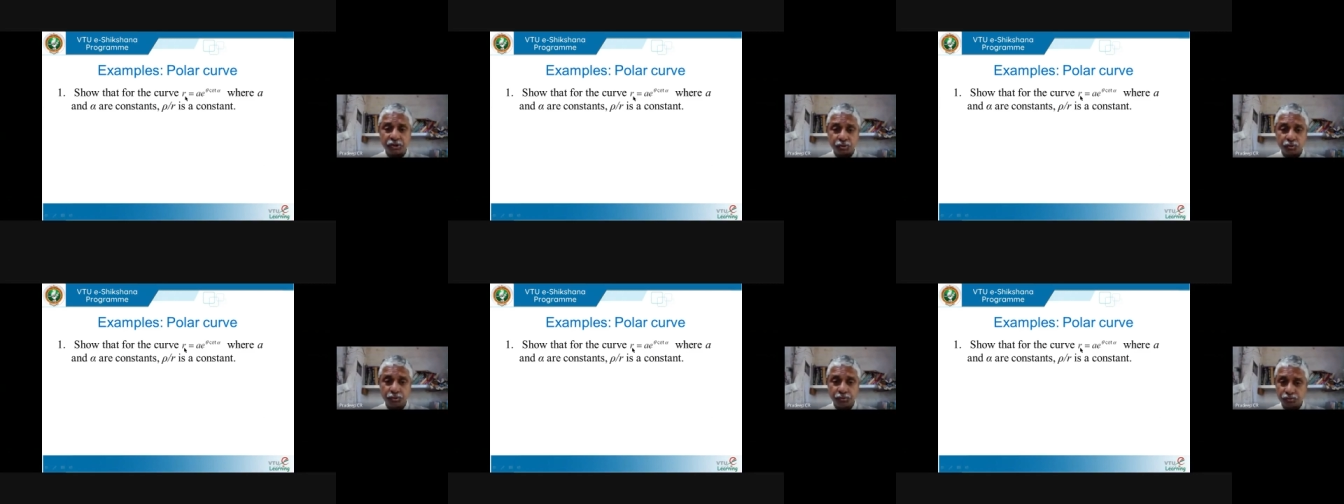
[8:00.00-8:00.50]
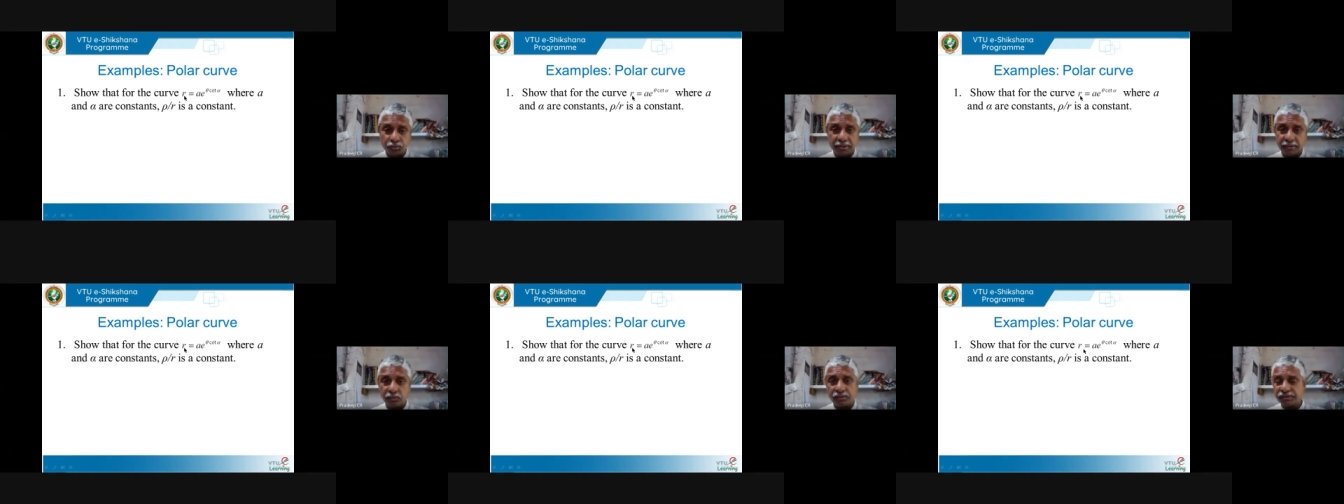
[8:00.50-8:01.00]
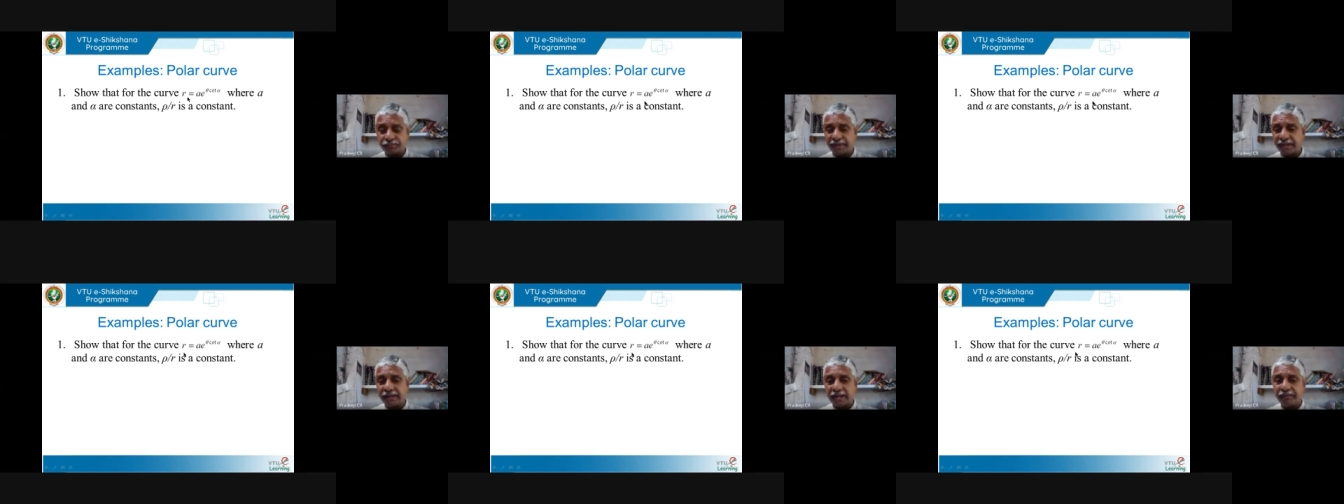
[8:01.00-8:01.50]
shown you. So I won't spend
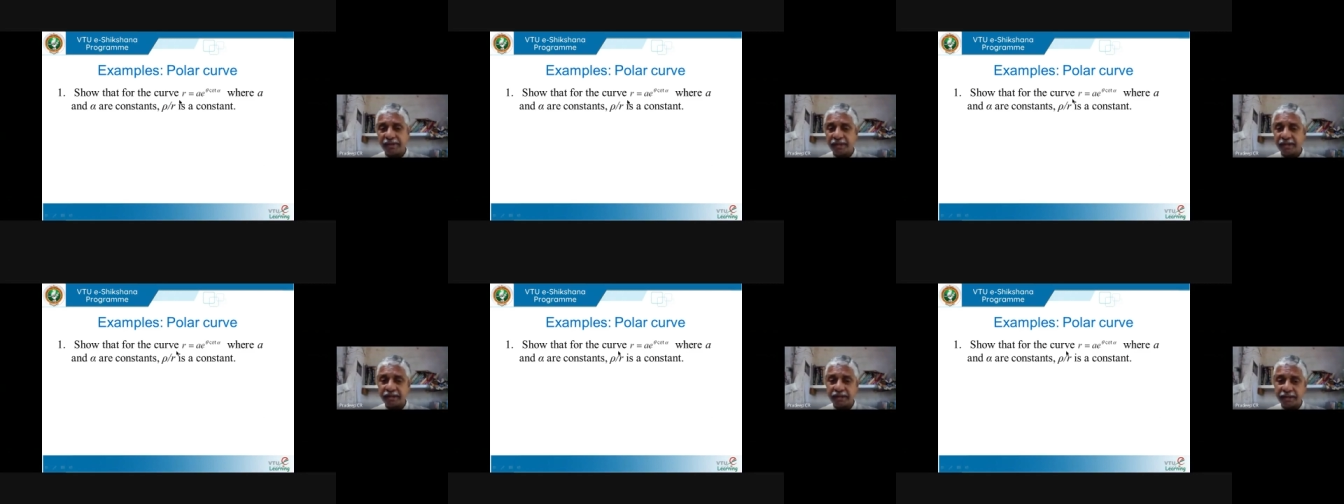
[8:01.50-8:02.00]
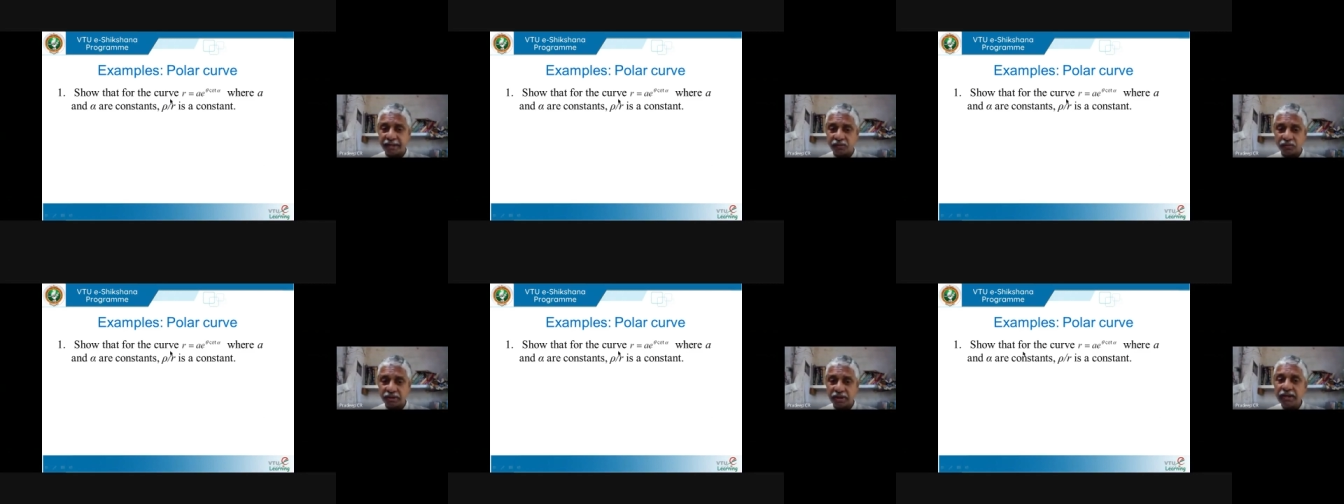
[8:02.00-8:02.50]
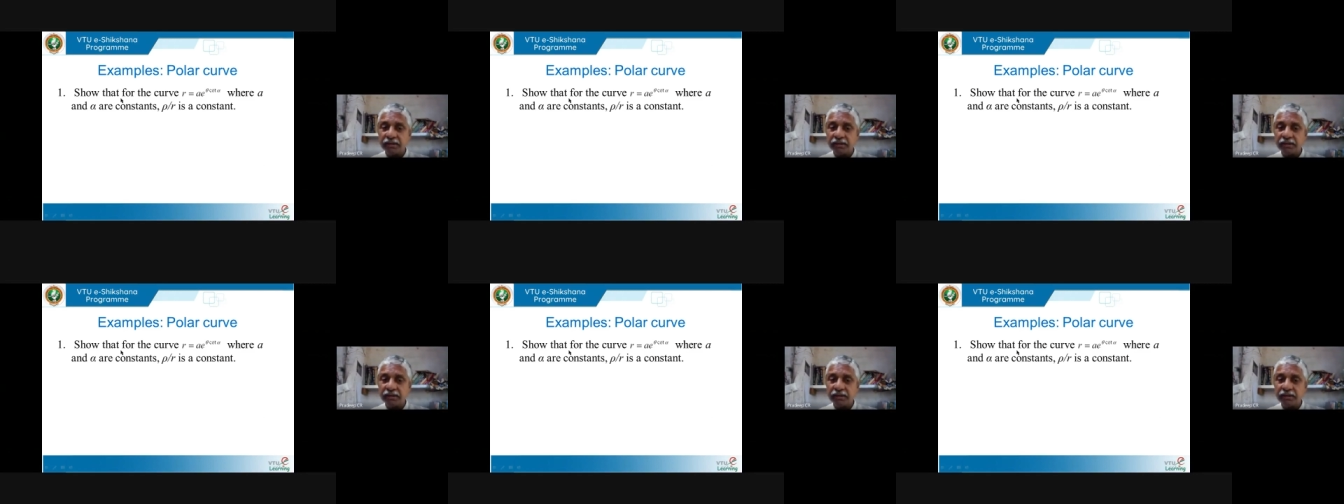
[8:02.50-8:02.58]
time again and again on that.